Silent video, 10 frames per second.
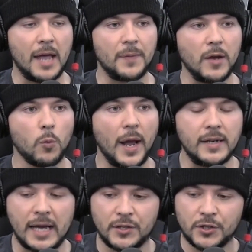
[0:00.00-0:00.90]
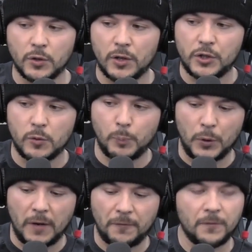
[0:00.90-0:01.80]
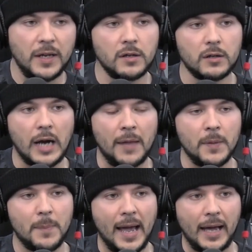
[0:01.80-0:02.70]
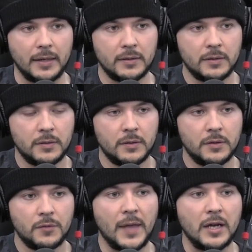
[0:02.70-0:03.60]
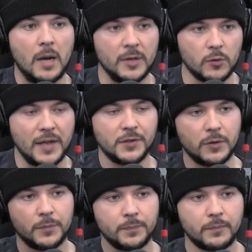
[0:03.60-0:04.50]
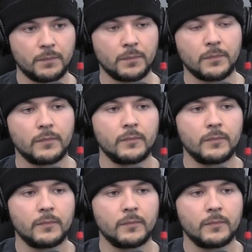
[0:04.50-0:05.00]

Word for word: And they wait as soon as you put a finger on the bag. Yep. They come and arrest you. Correct.